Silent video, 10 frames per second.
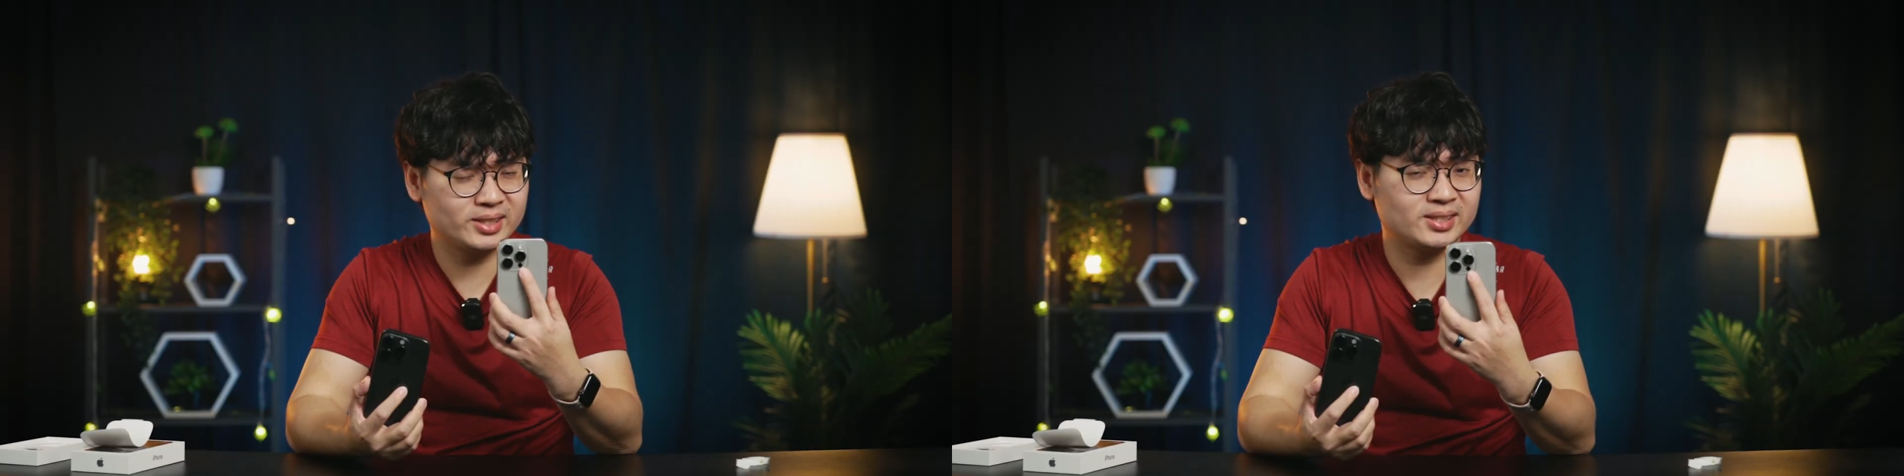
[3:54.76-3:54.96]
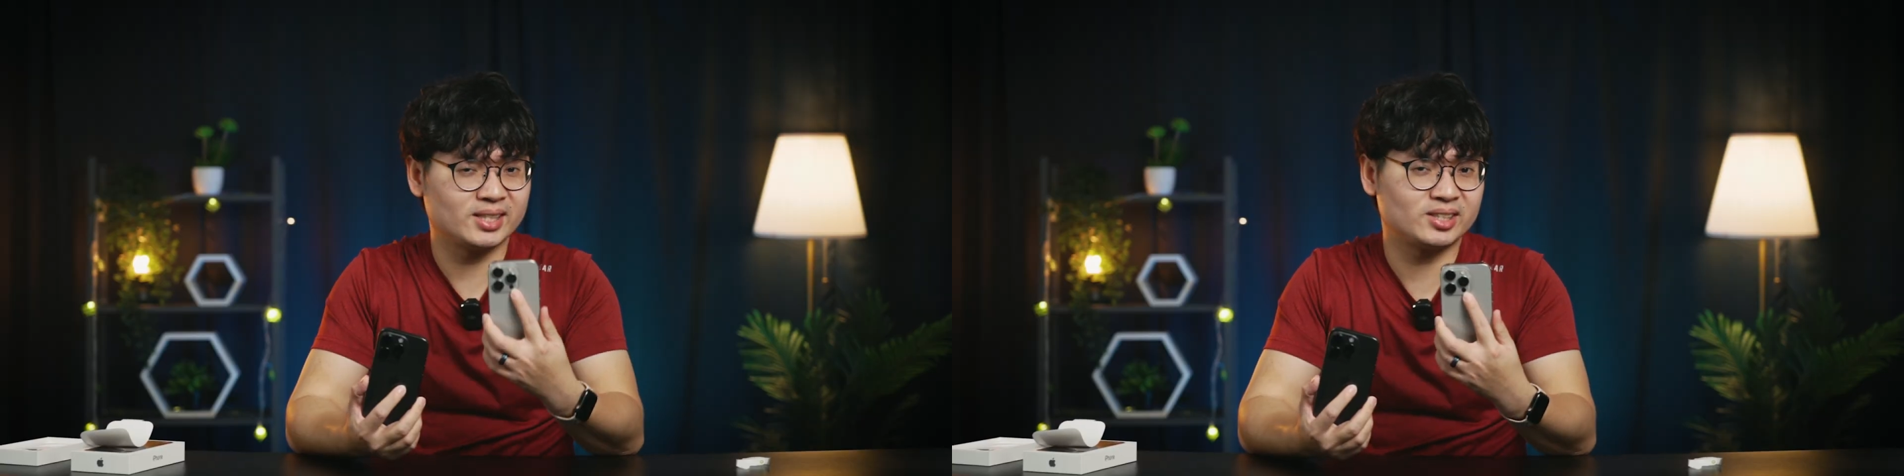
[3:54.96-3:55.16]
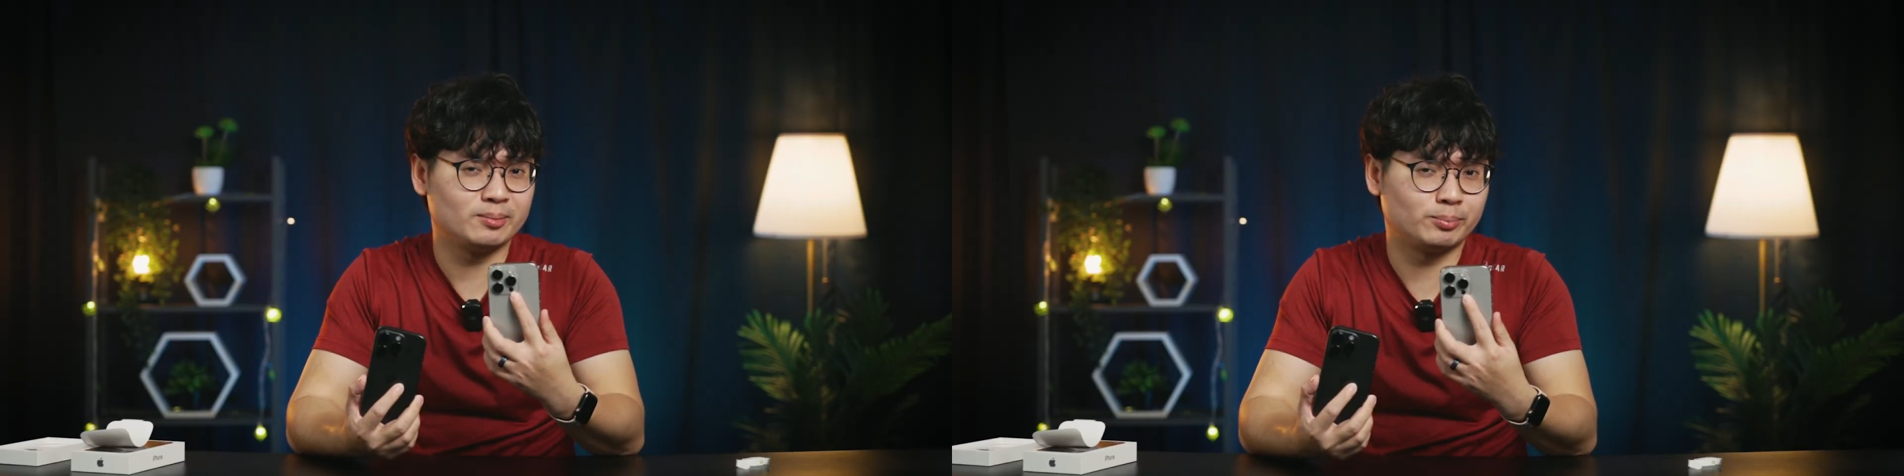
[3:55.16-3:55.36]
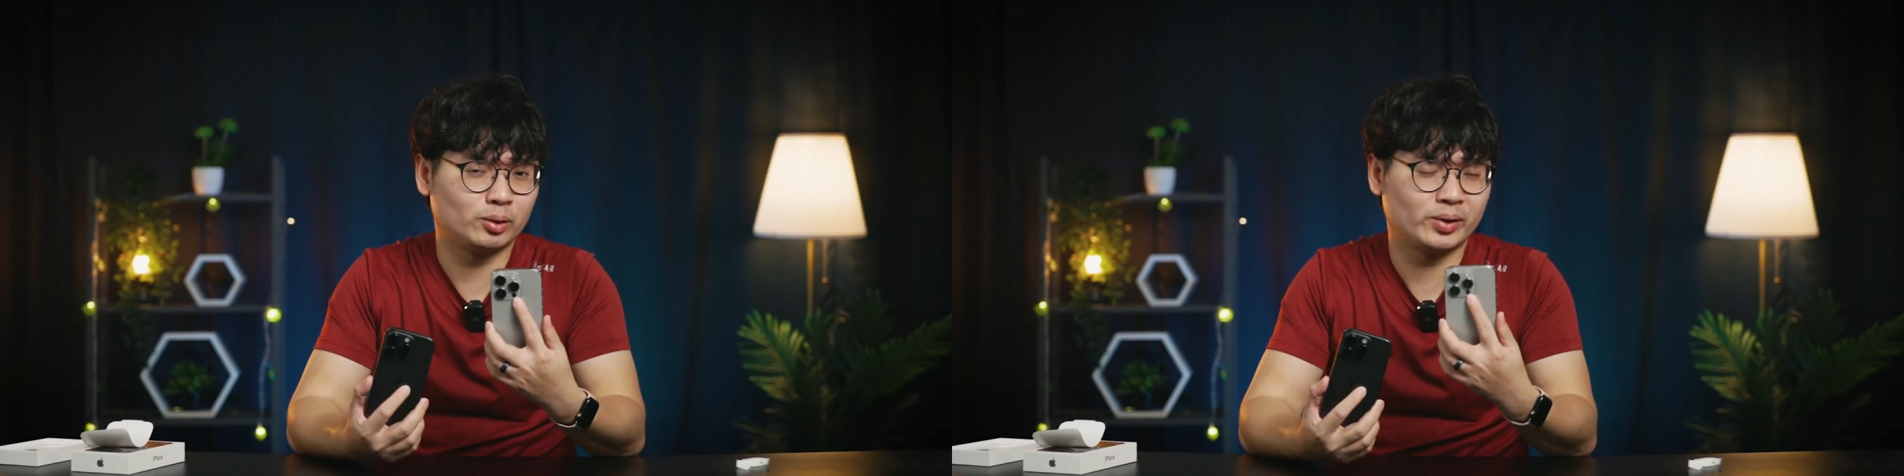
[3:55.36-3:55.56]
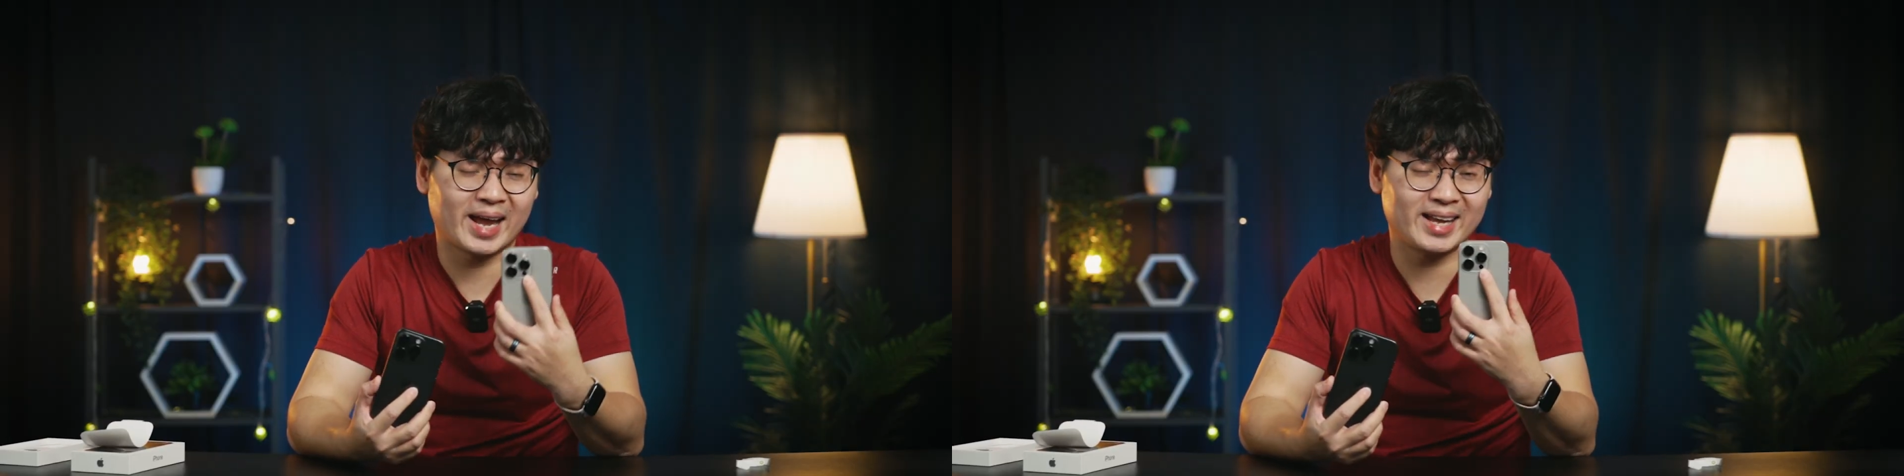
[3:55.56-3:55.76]
the 16
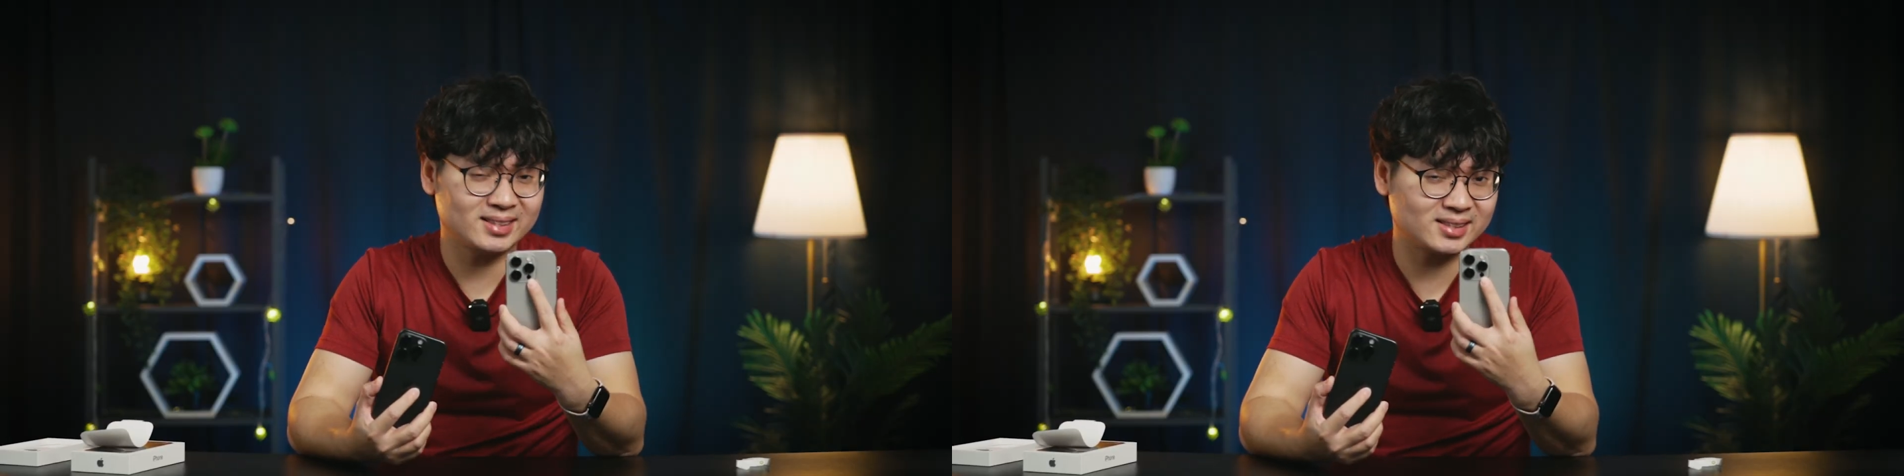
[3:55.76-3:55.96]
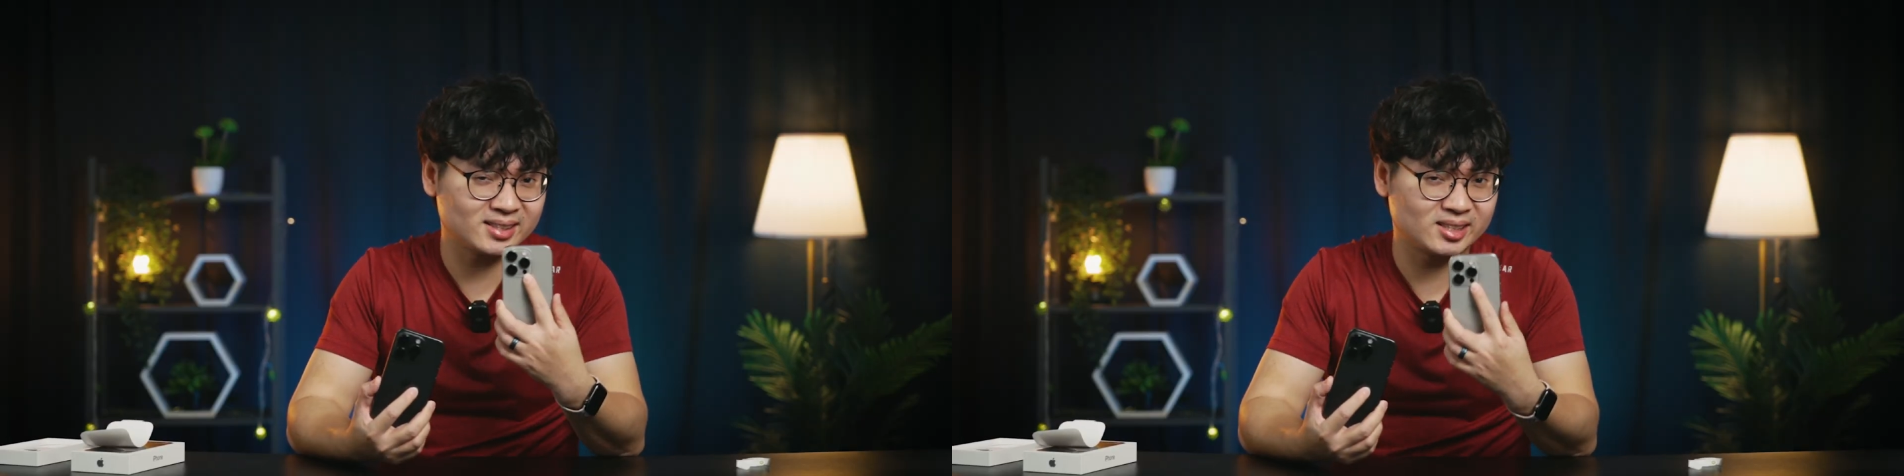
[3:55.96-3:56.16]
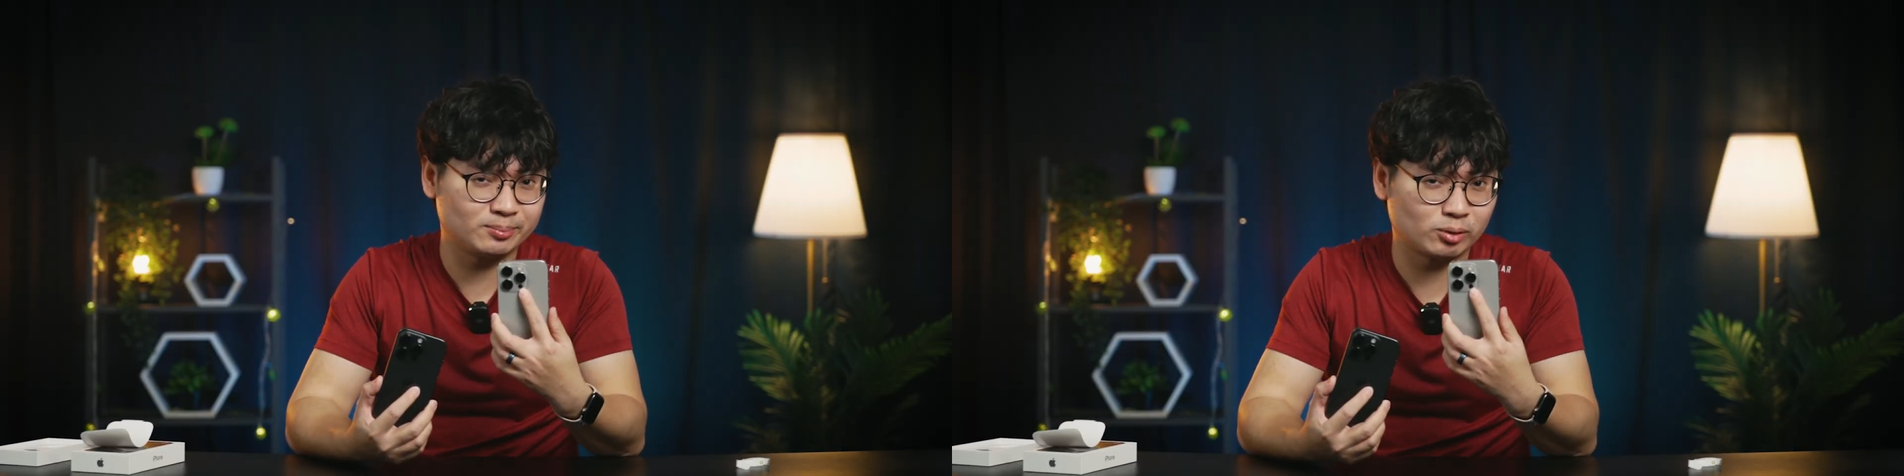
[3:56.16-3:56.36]
Pro and 16